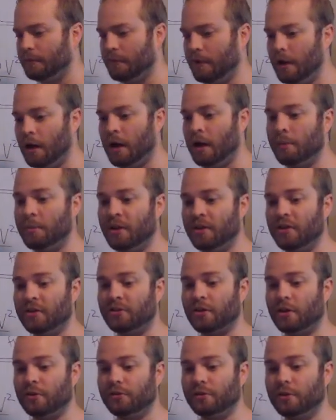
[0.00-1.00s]
But this
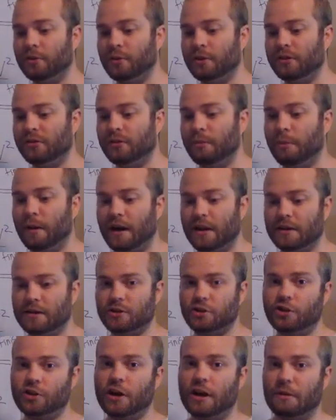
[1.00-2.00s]
also is the body
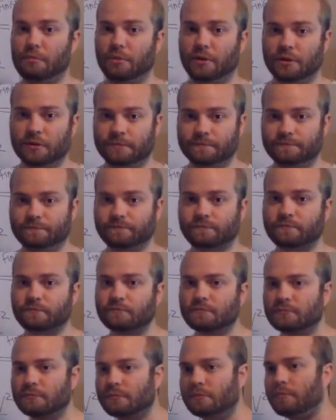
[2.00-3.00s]
shape.
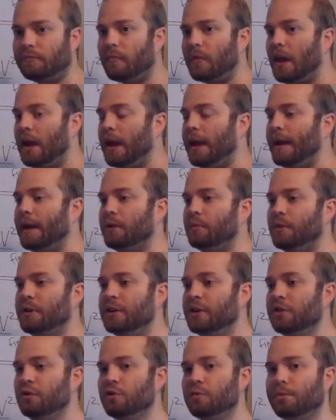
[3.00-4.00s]
And we
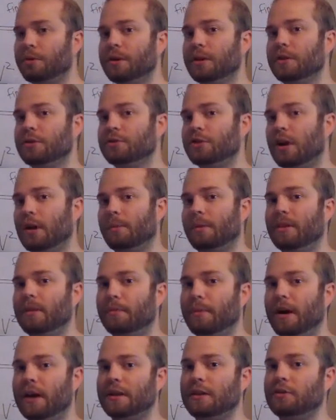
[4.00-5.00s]
did do a pretty good job on the
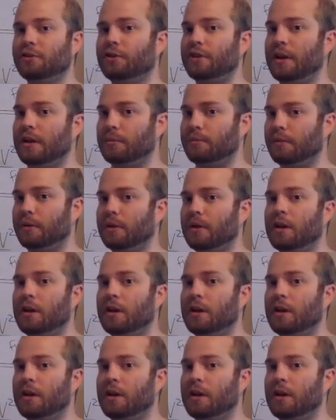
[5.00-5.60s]
body shape.